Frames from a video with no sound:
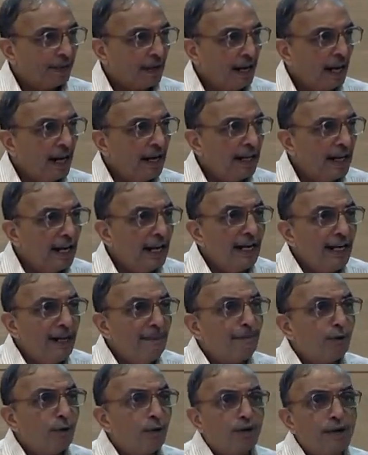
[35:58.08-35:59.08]
And any
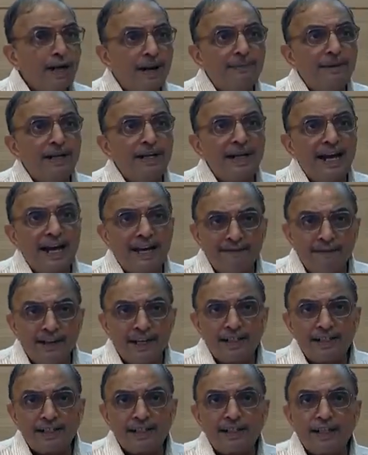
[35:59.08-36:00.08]
programming
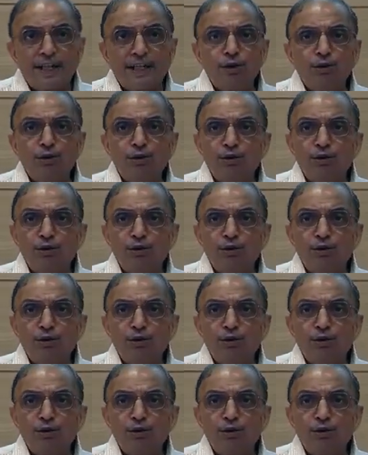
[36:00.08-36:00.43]
language that you